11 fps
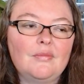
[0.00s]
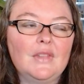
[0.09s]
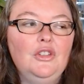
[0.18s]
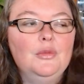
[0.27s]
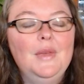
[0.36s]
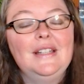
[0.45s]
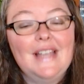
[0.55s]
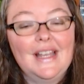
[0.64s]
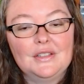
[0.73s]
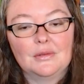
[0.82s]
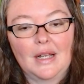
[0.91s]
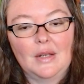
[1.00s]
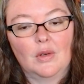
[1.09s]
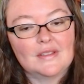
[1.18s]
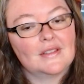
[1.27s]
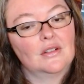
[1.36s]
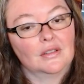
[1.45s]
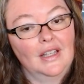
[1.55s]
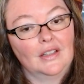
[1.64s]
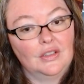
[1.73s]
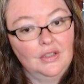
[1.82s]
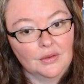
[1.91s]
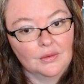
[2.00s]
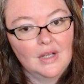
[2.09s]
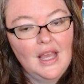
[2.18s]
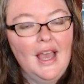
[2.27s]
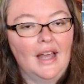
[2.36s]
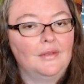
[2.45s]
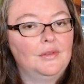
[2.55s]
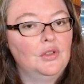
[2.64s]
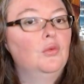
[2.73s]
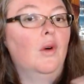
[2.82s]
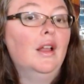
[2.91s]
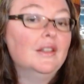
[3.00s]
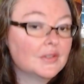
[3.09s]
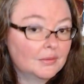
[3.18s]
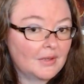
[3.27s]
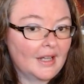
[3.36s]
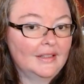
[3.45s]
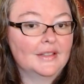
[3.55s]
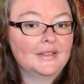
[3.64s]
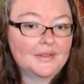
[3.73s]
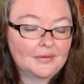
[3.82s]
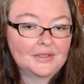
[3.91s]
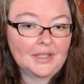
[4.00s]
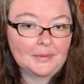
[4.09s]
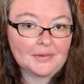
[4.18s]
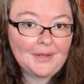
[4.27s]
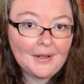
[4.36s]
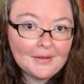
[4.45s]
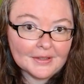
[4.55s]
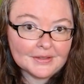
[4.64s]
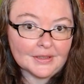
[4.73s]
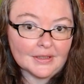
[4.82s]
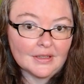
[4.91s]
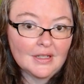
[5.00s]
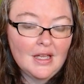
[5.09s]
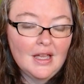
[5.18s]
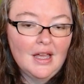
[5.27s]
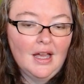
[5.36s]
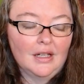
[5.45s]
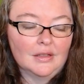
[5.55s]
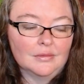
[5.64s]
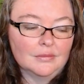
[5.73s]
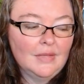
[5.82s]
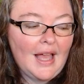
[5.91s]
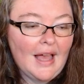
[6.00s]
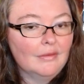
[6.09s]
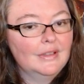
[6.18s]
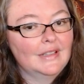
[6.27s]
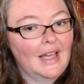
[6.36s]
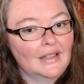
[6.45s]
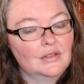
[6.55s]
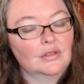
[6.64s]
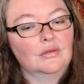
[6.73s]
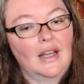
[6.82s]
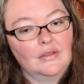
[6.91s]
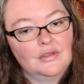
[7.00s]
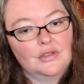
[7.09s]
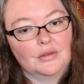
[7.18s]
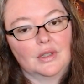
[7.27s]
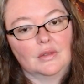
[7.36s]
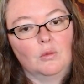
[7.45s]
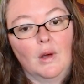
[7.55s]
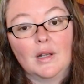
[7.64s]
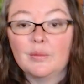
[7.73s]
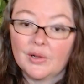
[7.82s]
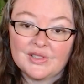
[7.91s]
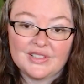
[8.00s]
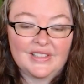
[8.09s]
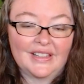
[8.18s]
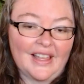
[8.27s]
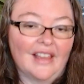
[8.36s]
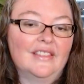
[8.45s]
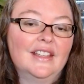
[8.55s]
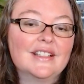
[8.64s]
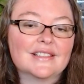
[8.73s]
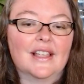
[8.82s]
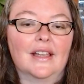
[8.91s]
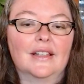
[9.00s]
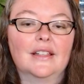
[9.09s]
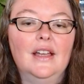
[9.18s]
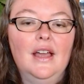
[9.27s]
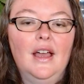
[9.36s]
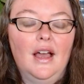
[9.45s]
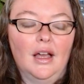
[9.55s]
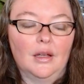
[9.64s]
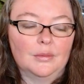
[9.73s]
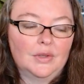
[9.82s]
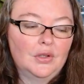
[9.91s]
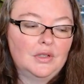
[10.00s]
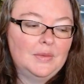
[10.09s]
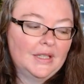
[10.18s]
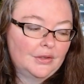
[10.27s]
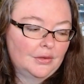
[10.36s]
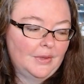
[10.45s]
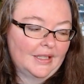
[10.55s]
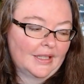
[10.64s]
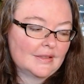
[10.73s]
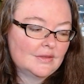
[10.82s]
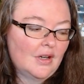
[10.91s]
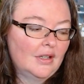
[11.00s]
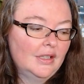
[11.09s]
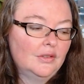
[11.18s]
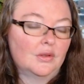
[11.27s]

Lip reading: you may tend to write ones that are like you. And if you want to write a different type of character, having that to ground you in what a person like that thinks like could be a good way to get started, or